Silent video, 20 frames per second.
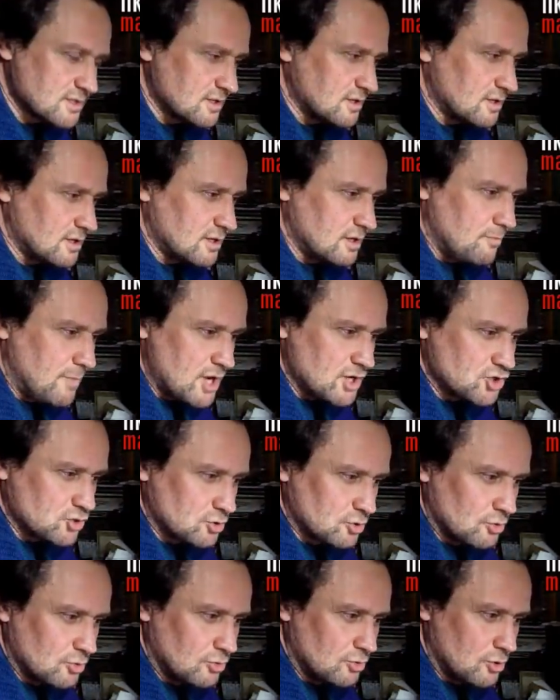matched
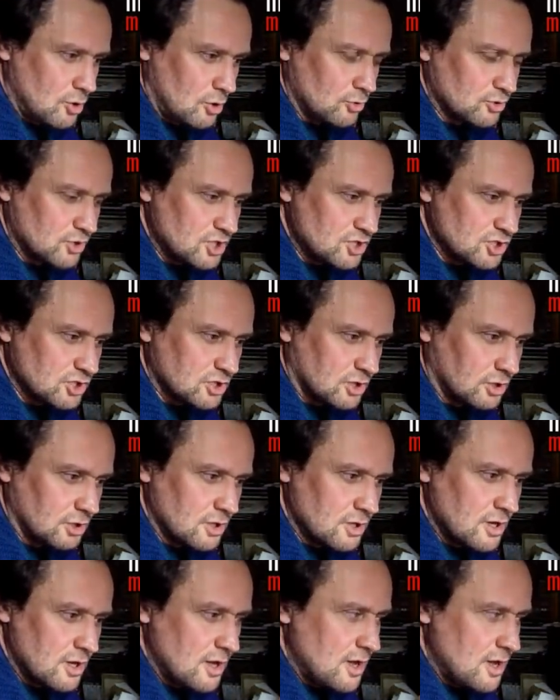to Go Digital,